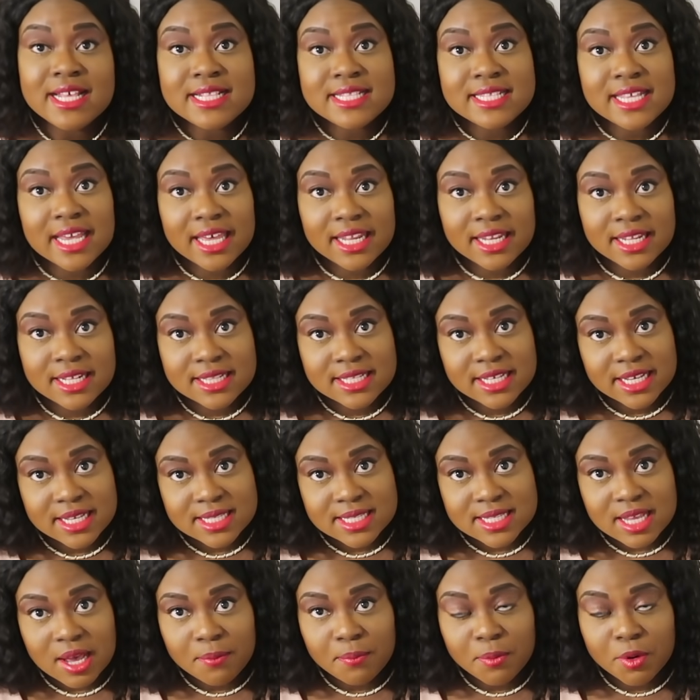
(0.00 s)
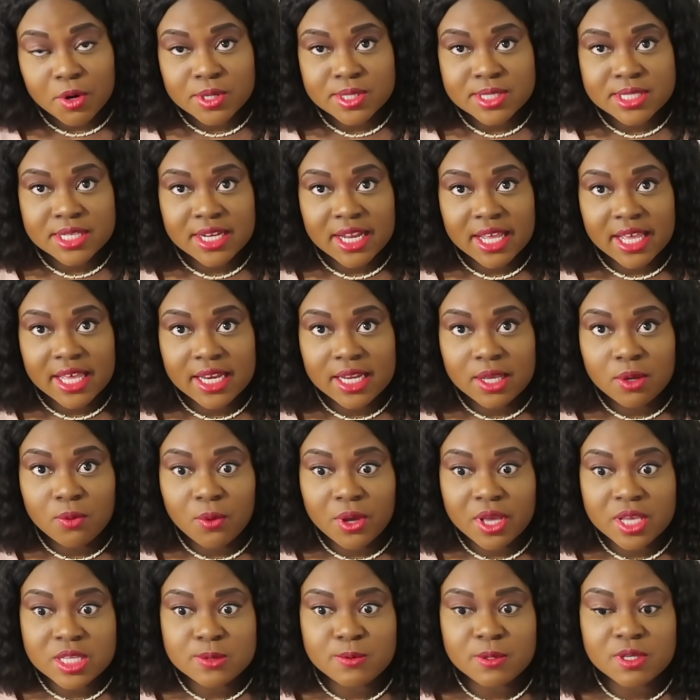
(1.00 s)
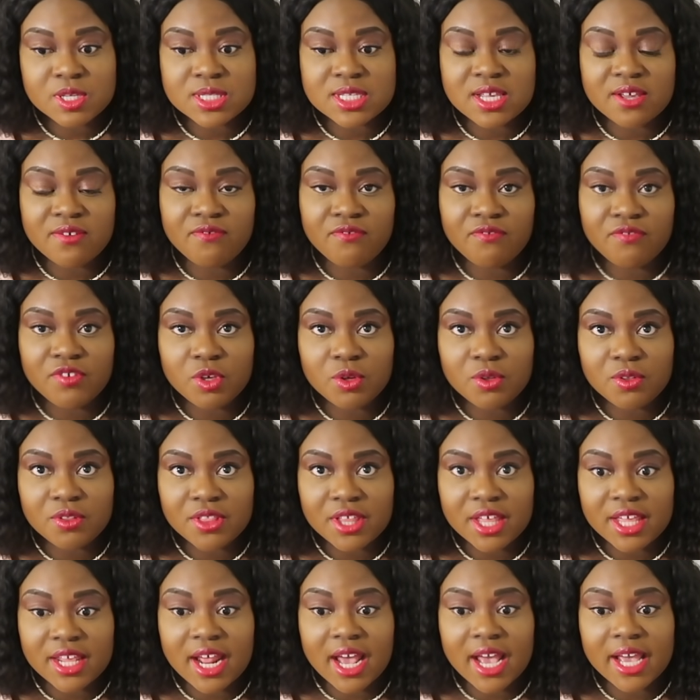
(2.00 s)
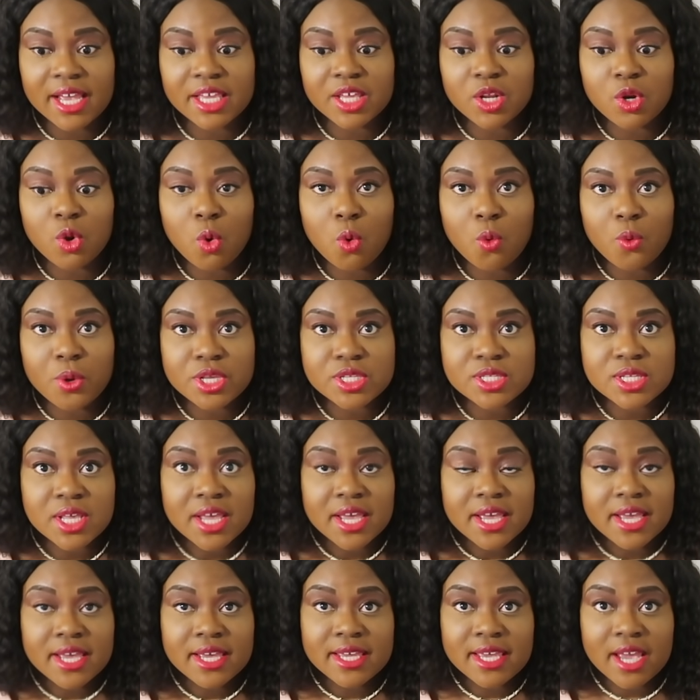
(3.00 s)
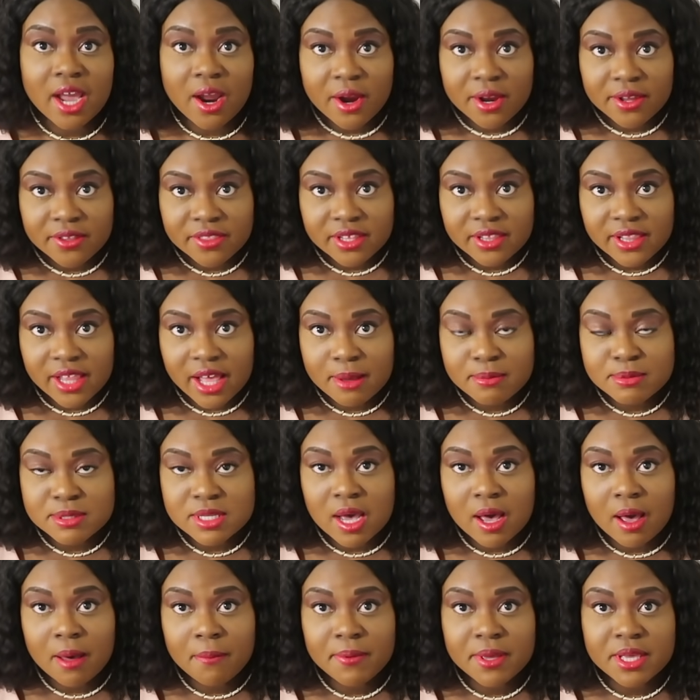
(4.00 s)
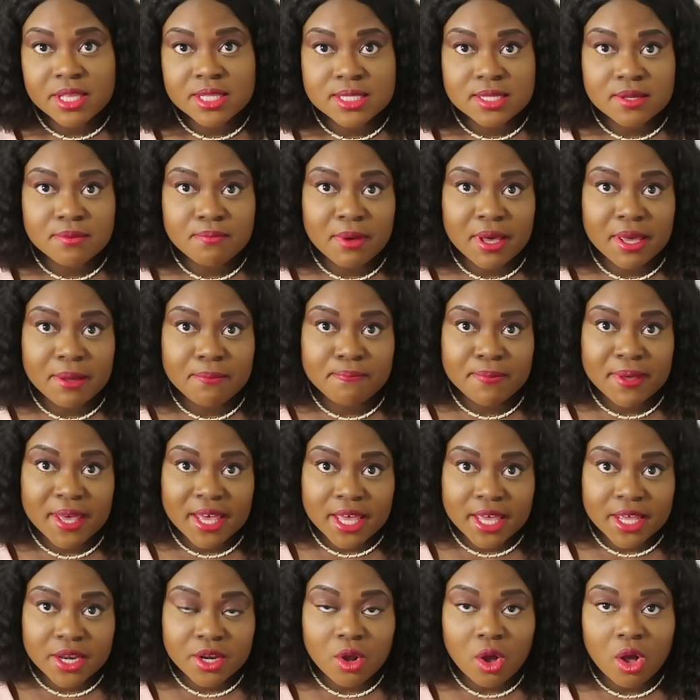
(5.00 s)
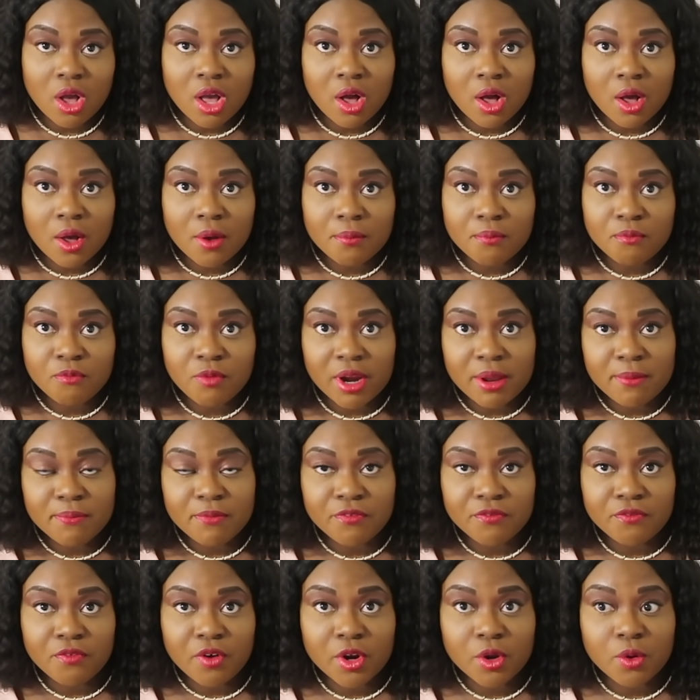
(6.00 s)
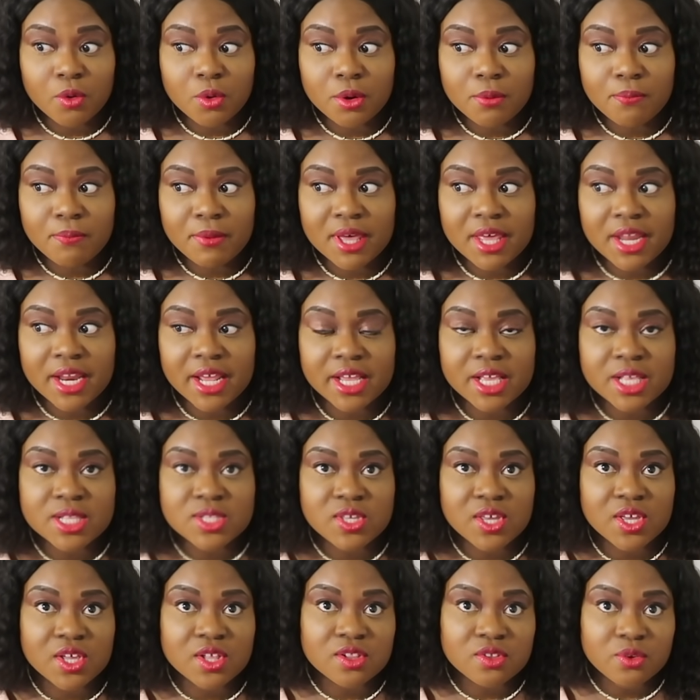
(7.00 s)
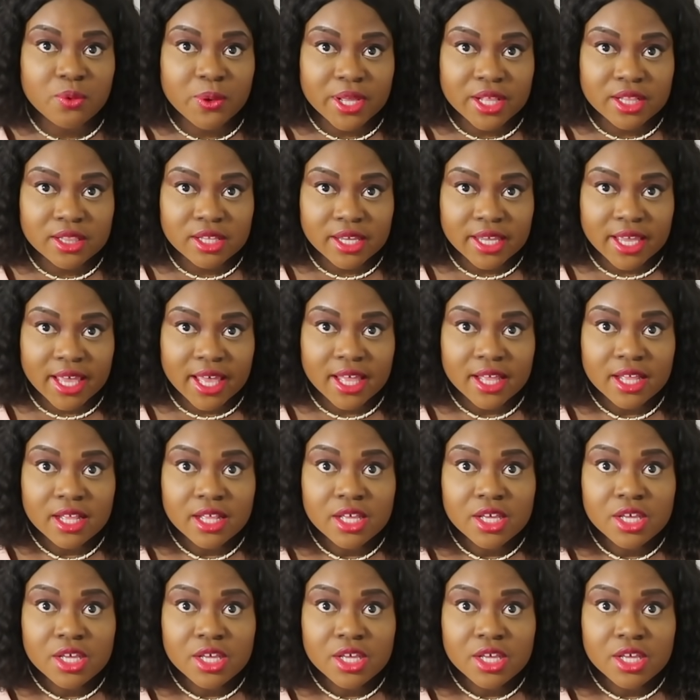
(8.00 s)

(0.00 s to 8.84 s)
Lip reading: than a desktop person anyways, because I feel that I can always carry the laptop into my bed. Right before I go to bed, I can take a quick look at,